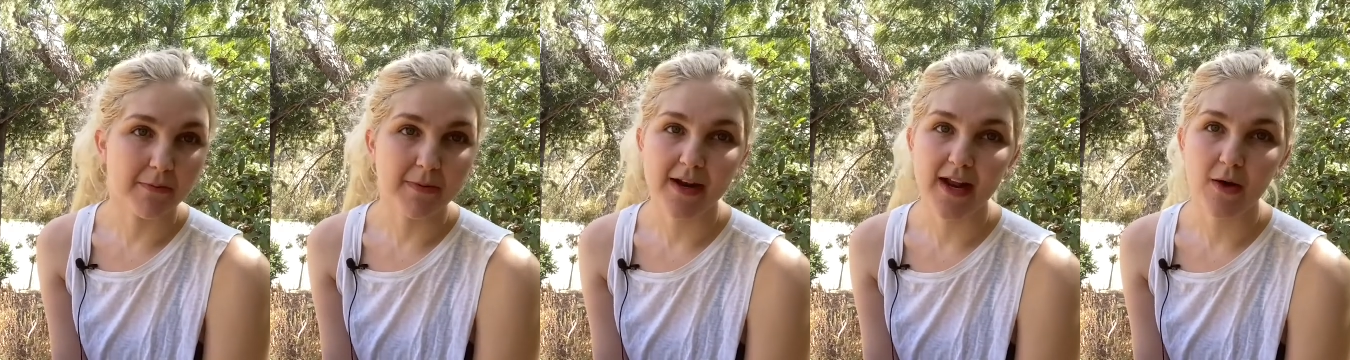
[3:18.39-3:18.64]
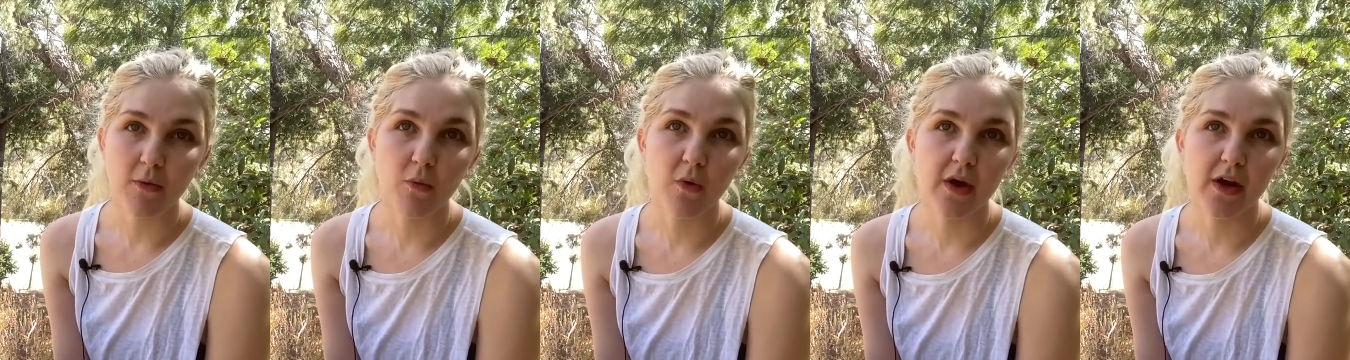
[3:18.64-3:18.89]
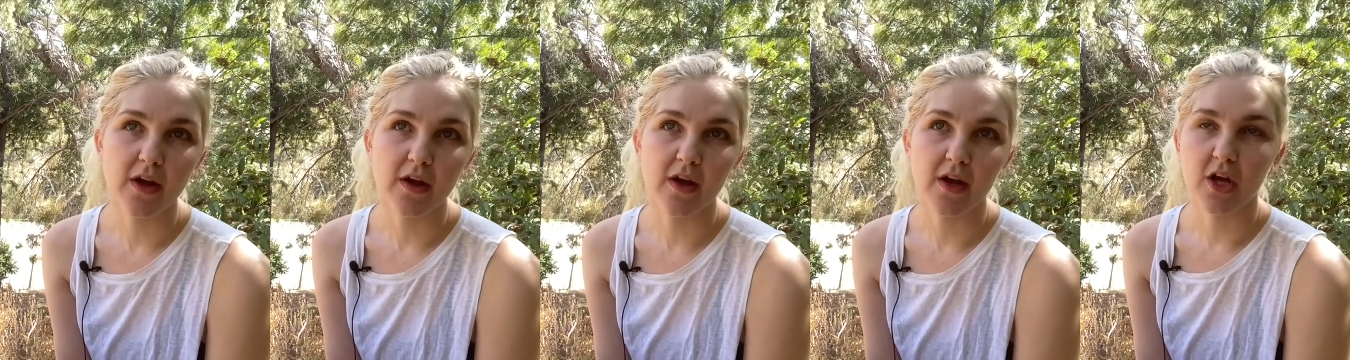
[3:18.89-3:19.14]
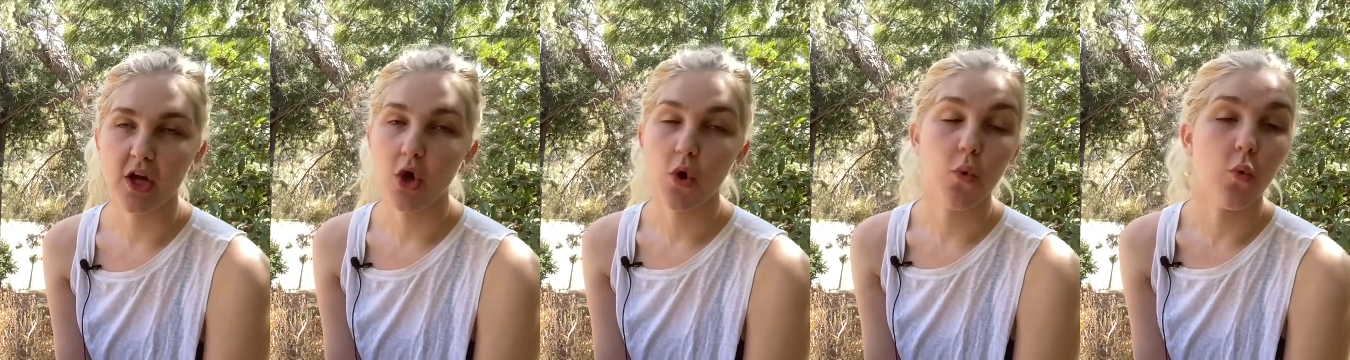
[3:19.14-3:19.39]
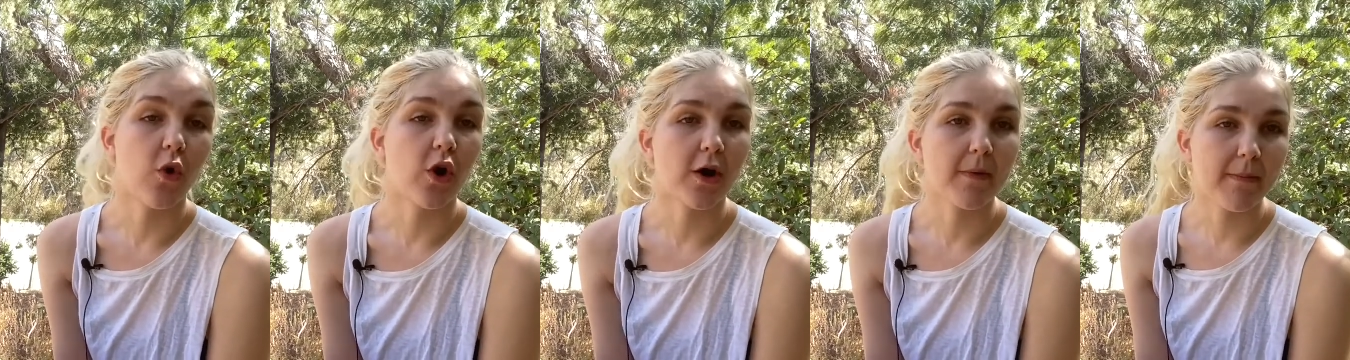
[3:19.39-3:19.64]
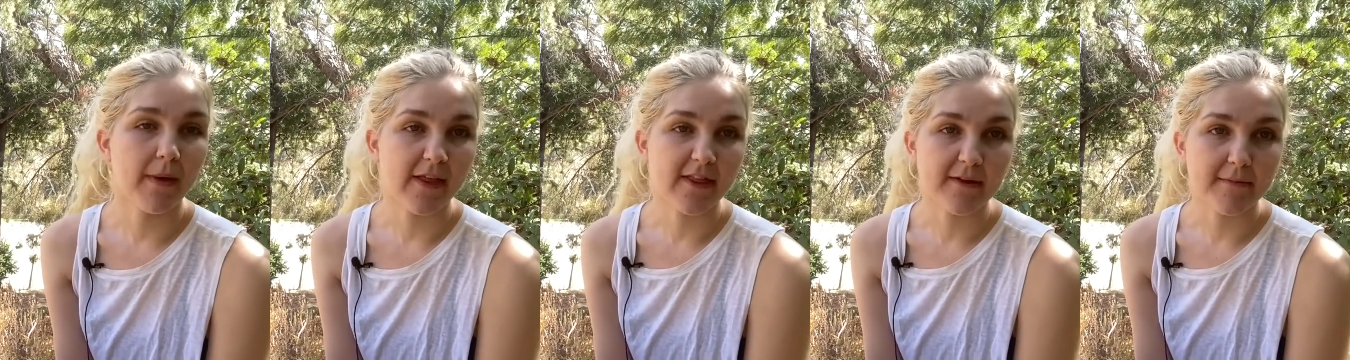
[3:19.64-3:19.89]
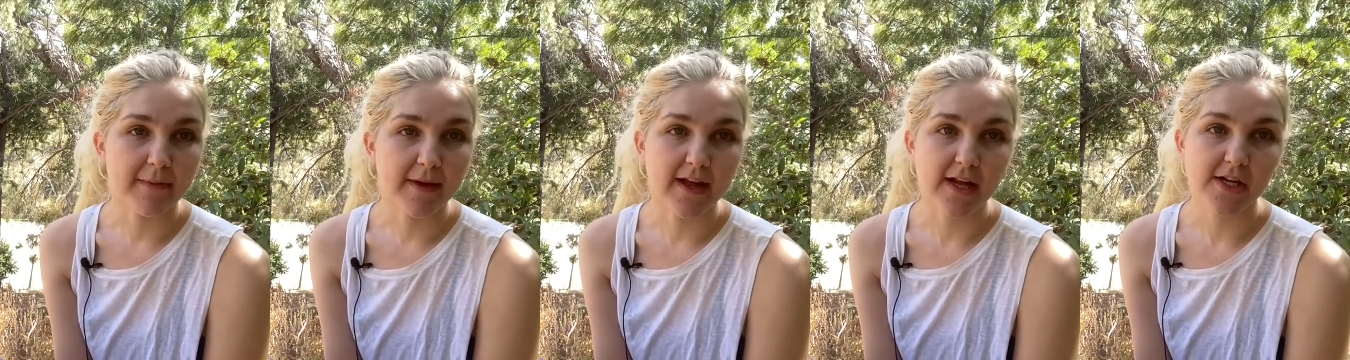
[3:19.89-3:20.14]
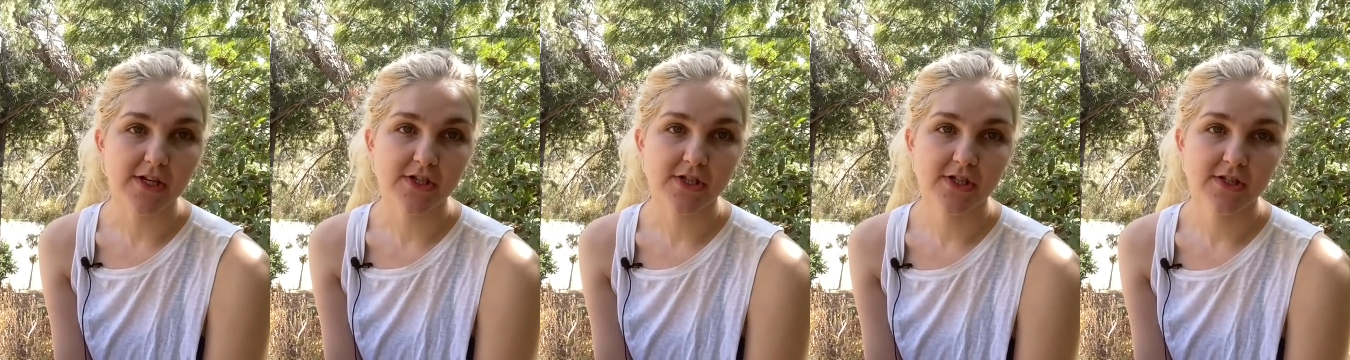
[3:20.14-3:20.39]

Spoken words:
but I want to go work by the beach.